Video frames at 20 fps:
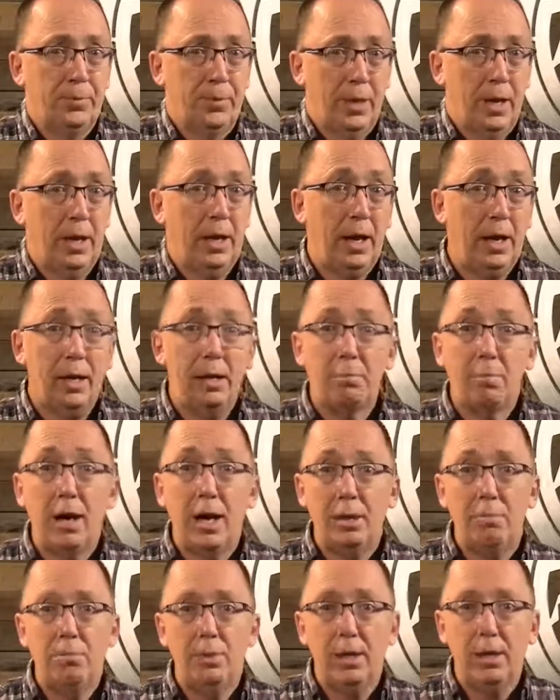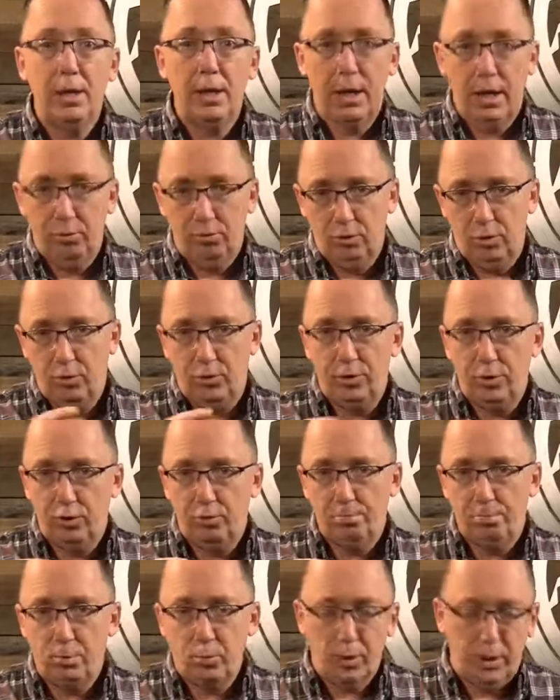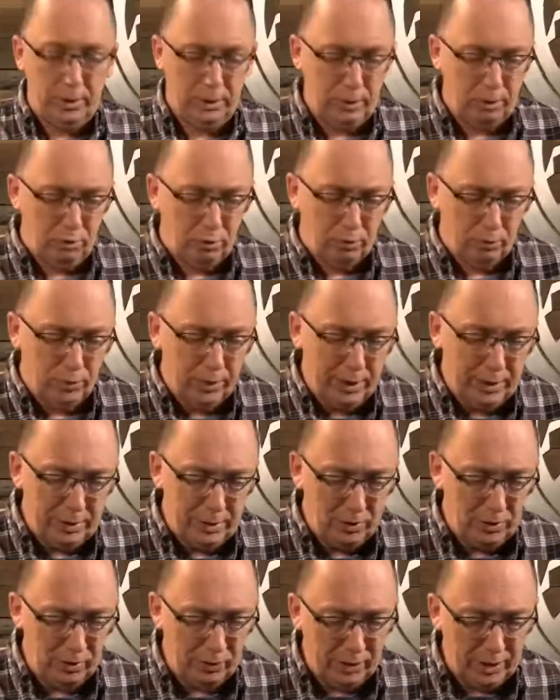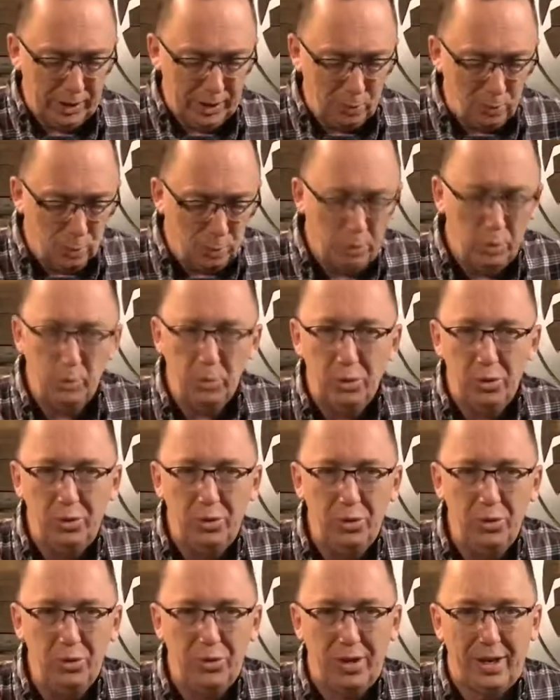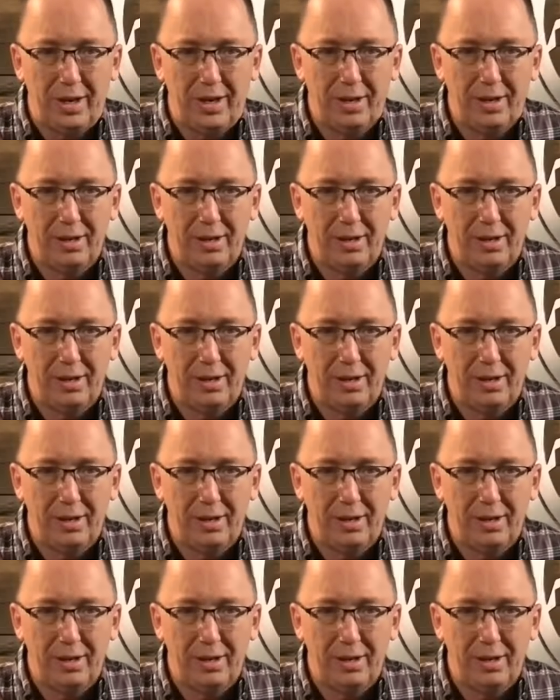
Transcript: And it might be at just this point that you're reading this and think, well, who would do that?